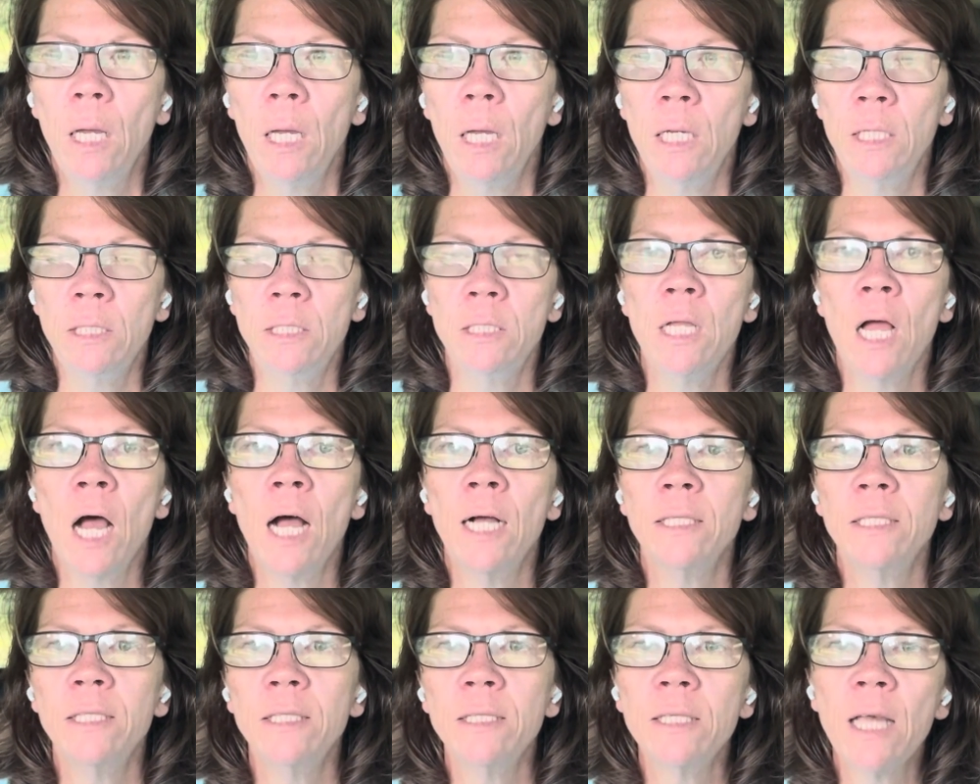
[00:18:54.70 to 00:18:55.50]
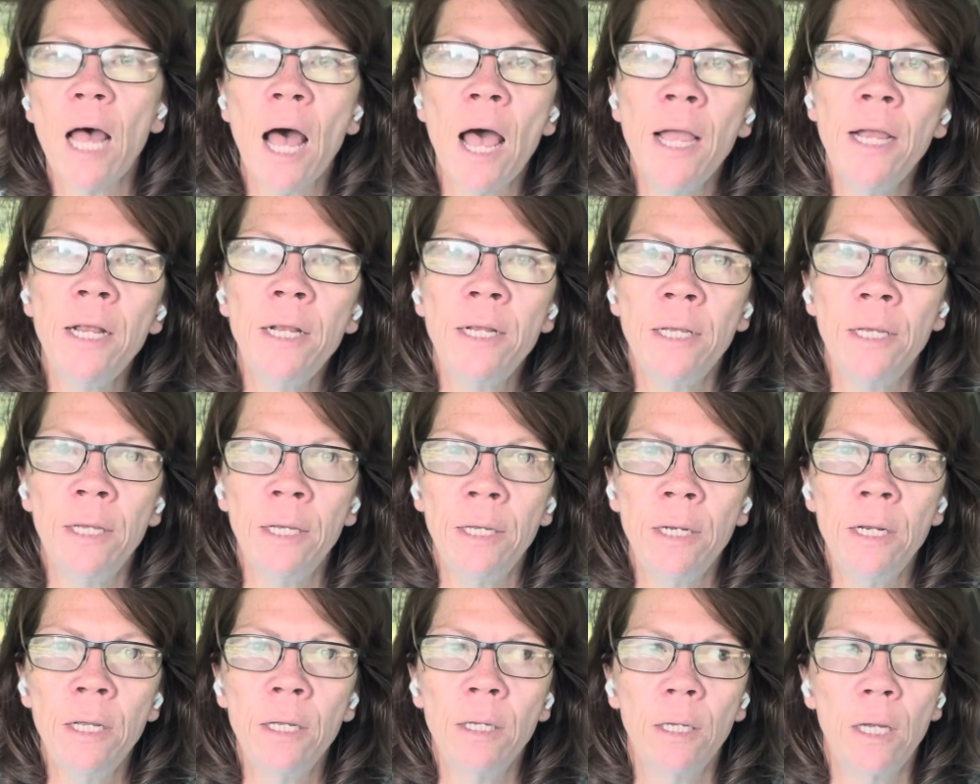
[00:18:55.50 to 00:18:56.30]
is not
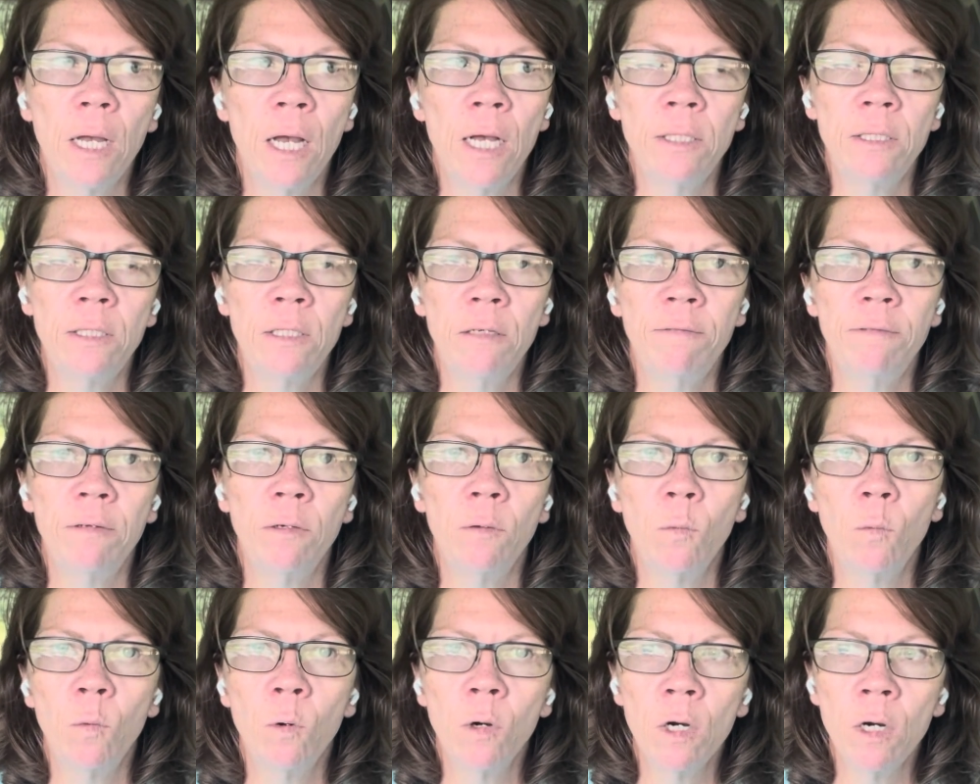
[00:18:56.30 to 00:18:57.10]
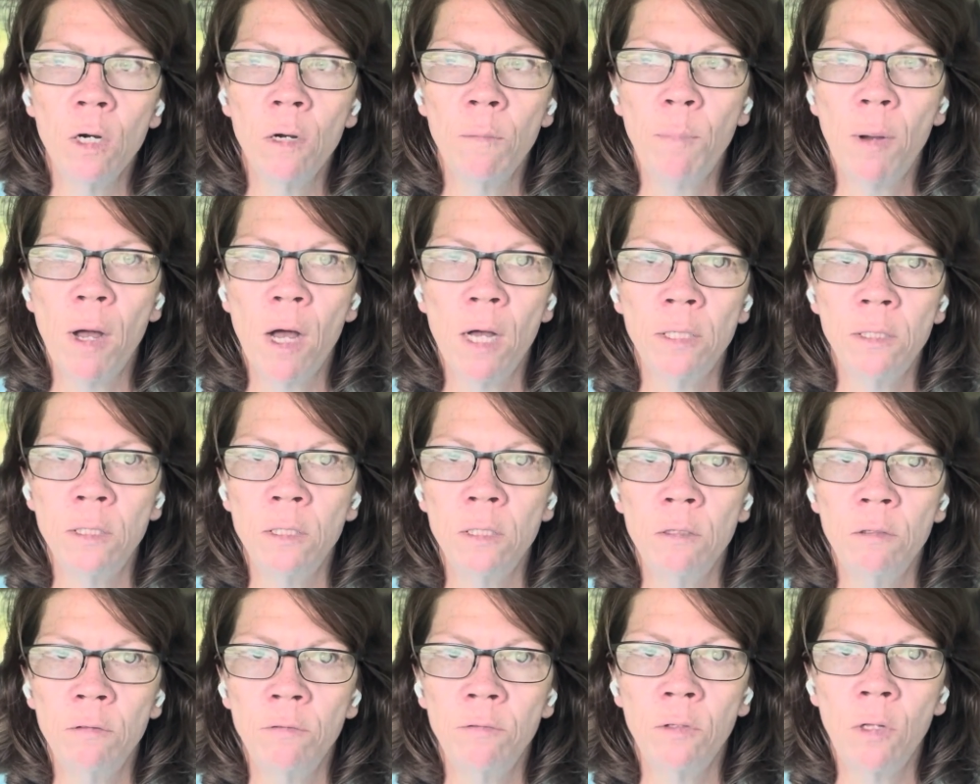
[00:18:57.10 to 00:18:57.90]
cited as if it were a
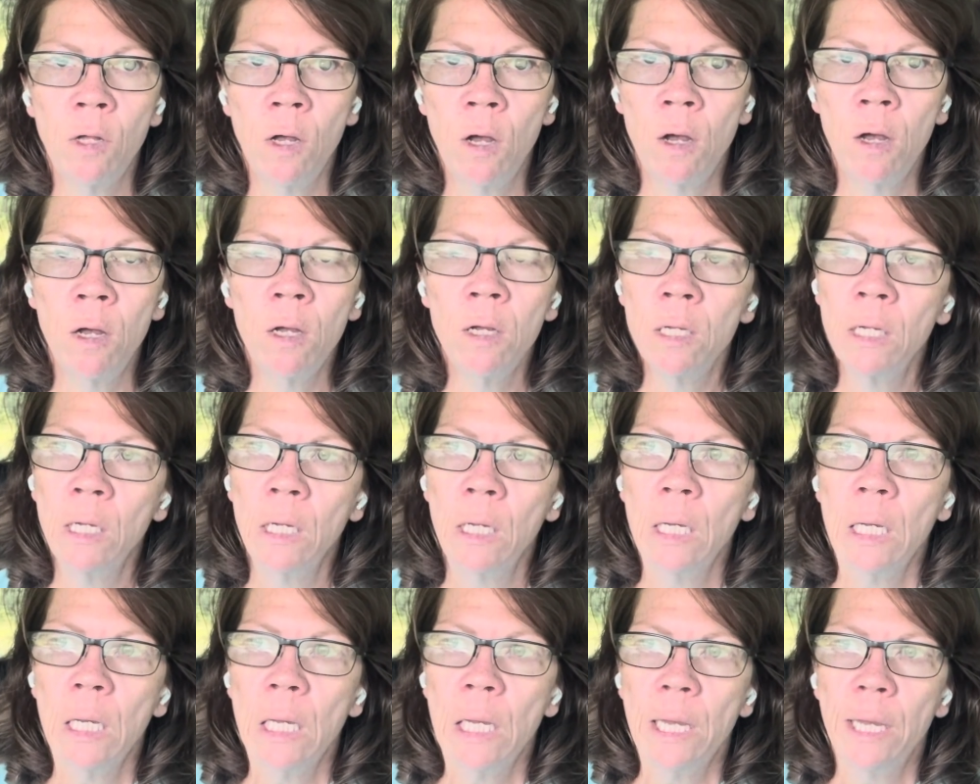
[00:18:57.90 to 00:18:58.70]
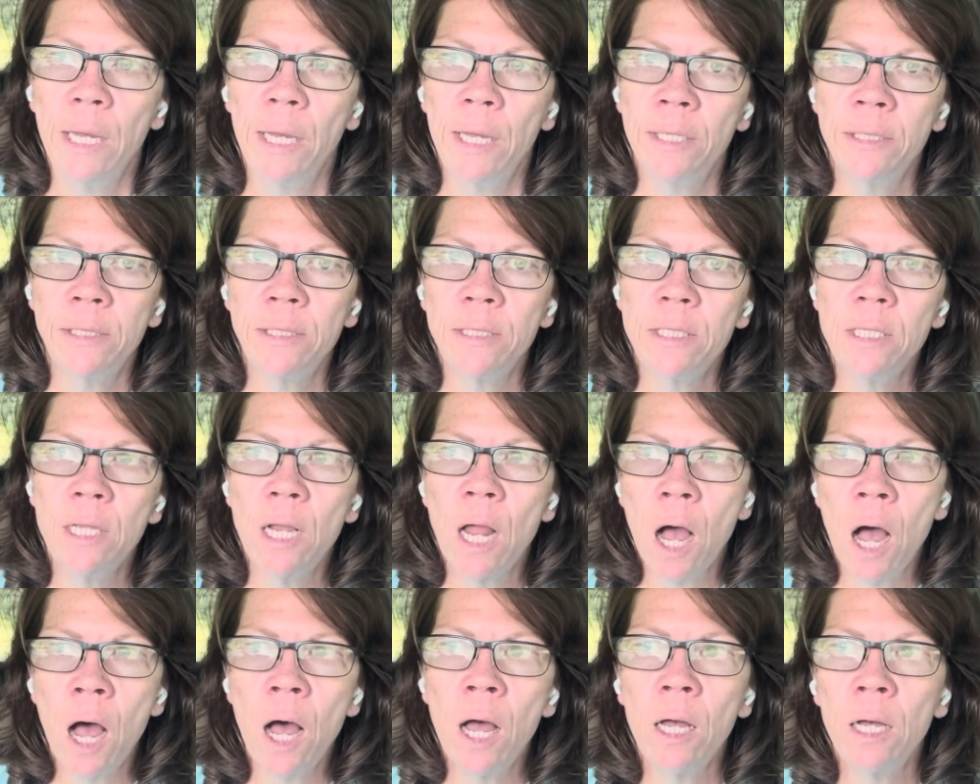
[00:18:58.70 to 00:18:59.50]
positive law. It's
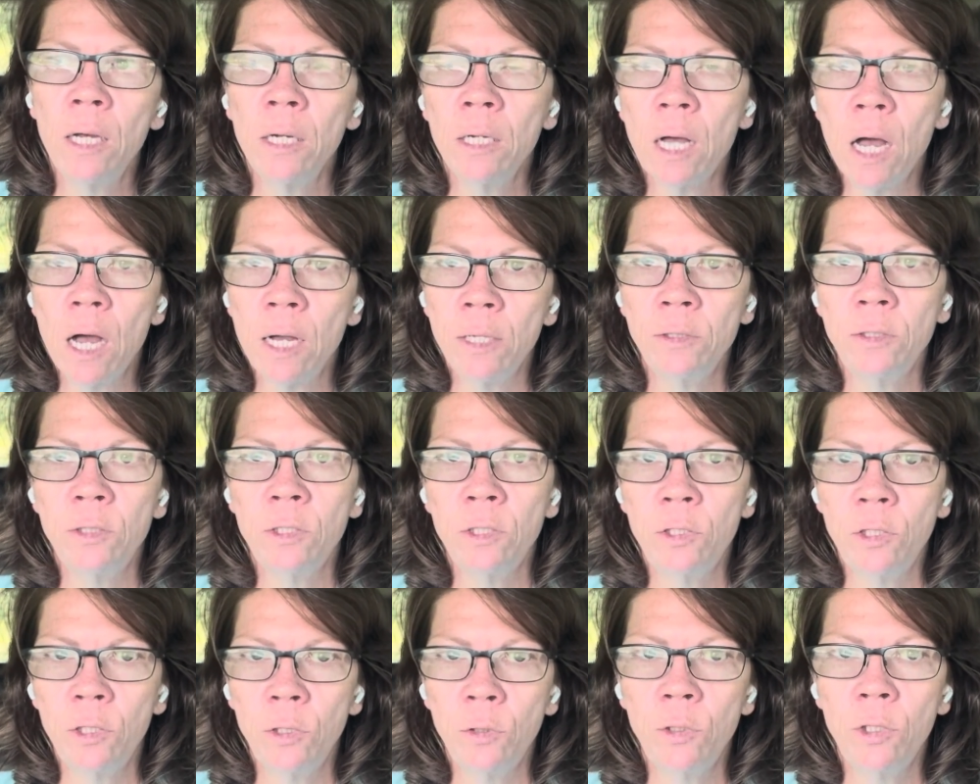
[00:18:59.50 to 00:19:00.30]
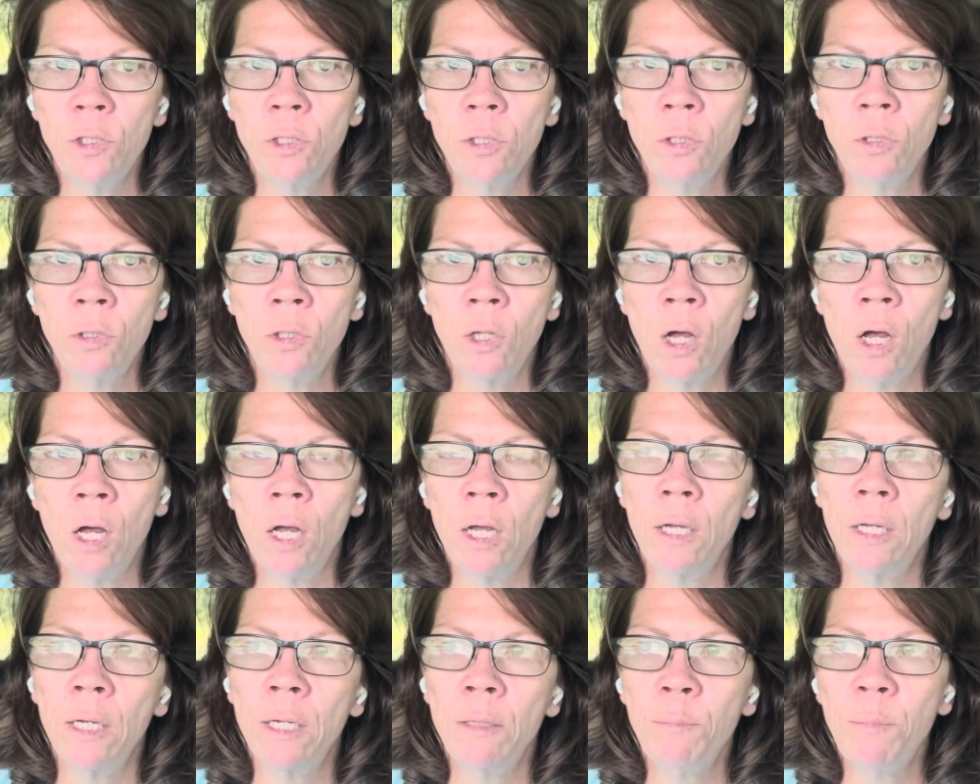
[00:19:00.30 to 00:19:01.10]
not a constitutional
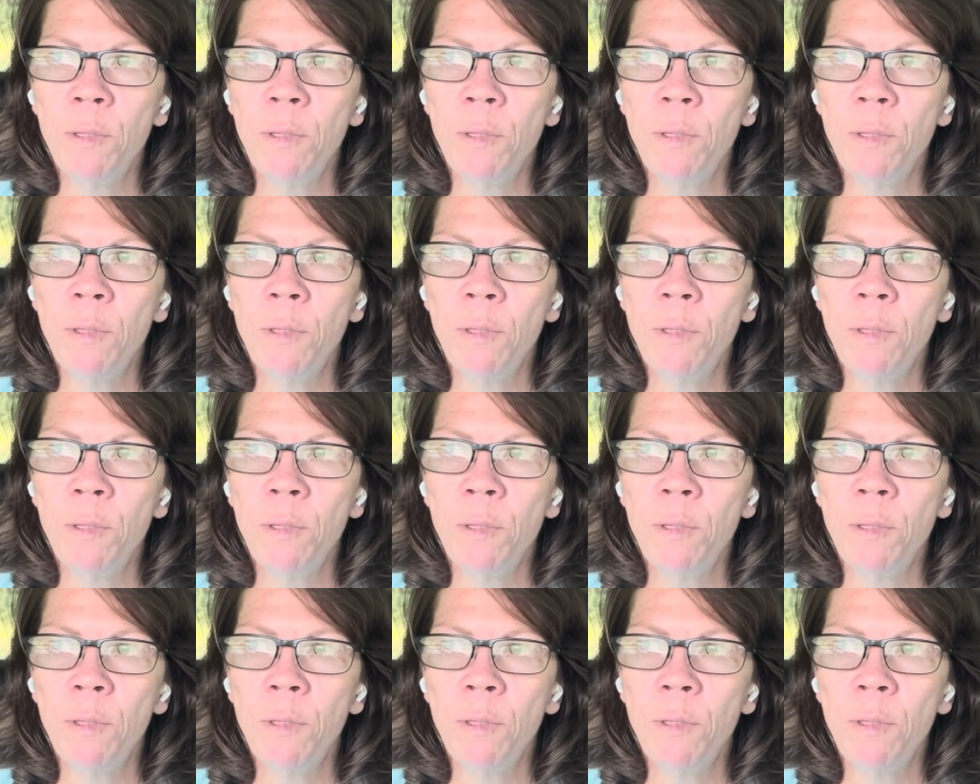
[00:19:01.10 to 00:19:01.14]
law. And